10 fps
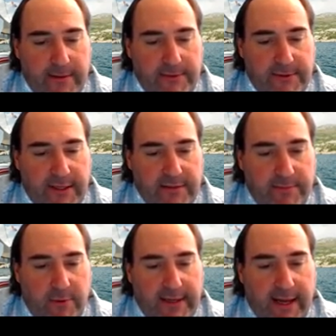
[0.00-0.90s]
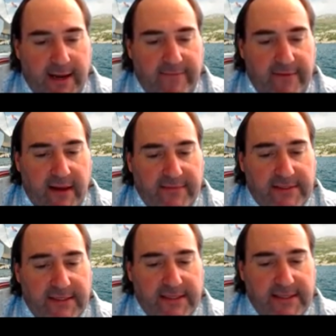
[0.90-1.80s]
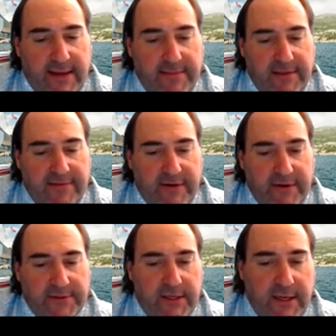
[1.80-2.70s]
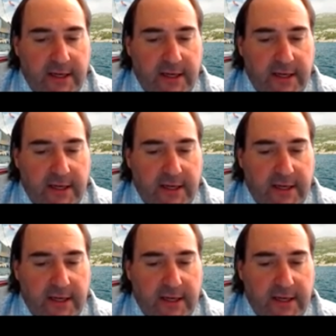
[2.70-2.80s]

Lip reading: So that's 0.956 atmospheres.